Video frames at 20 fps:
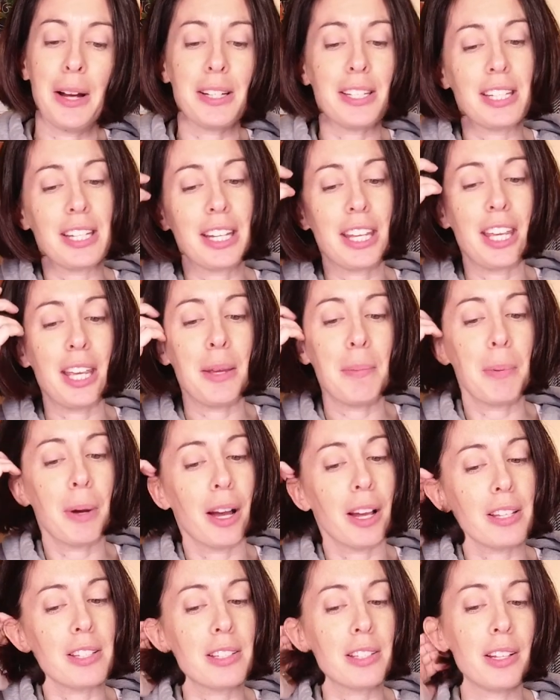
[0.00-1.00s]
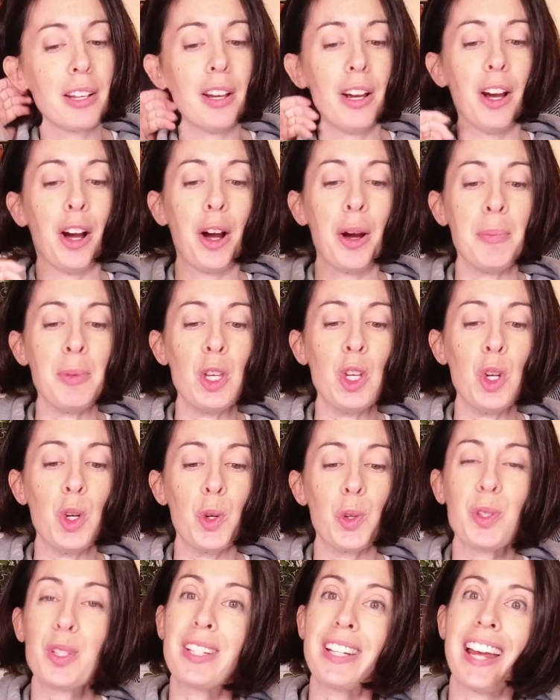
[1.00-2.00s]
to keep us
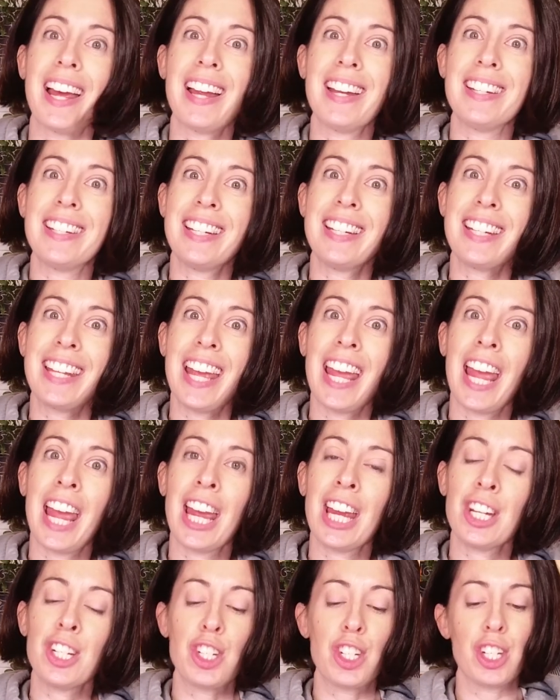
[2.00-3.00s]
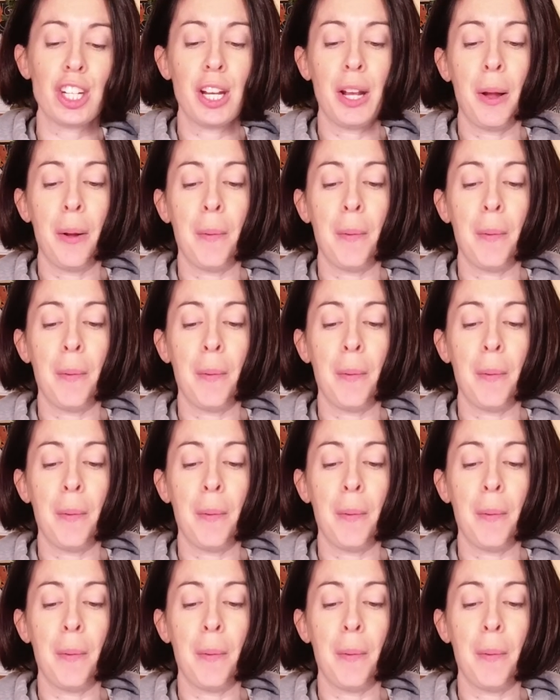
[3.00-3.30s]
amused and engaged